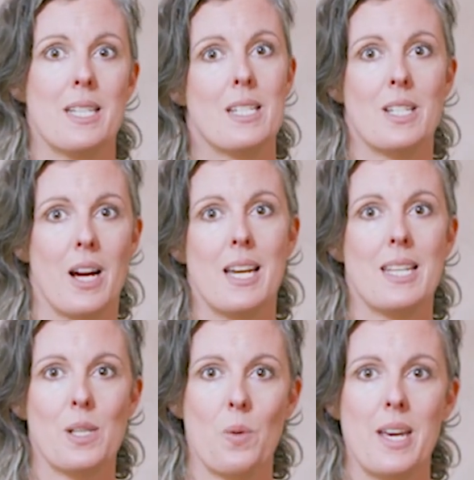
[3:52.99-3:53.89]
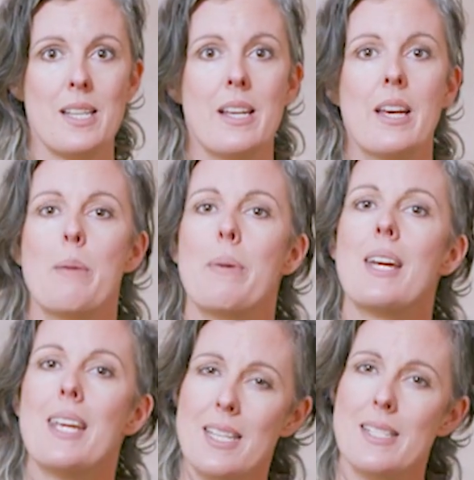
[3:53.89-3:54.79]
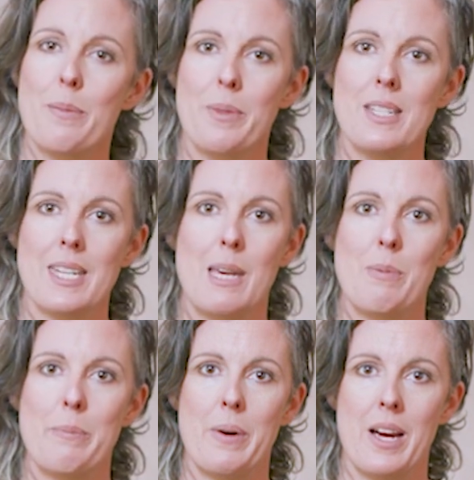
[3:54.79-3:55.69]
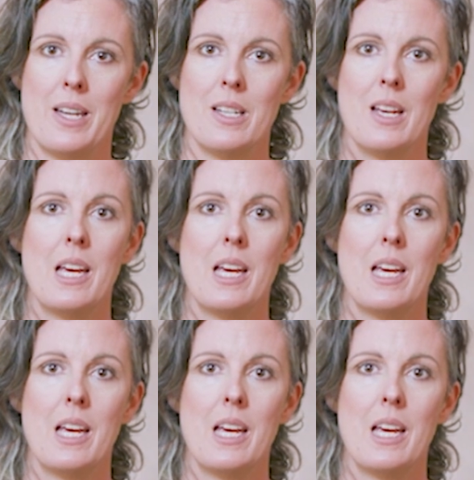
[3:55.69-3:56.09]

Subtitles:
into tiny squares, but it is something to keep in mind.